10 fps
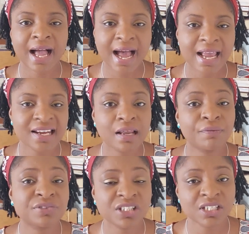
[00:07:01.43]

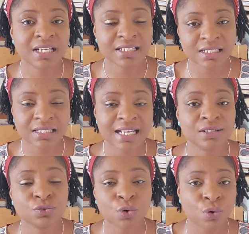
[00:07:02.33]
high-level teaching
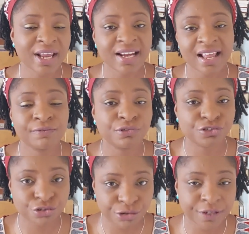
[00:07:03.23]
assistant or a level
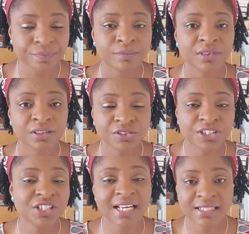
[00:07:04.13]
3
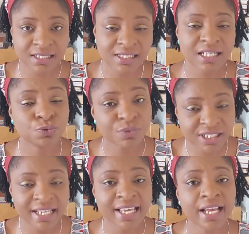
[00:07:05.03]
teaching assistant,
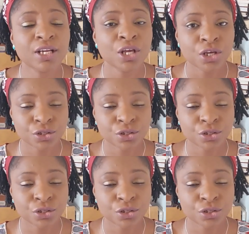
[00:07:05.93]
which again,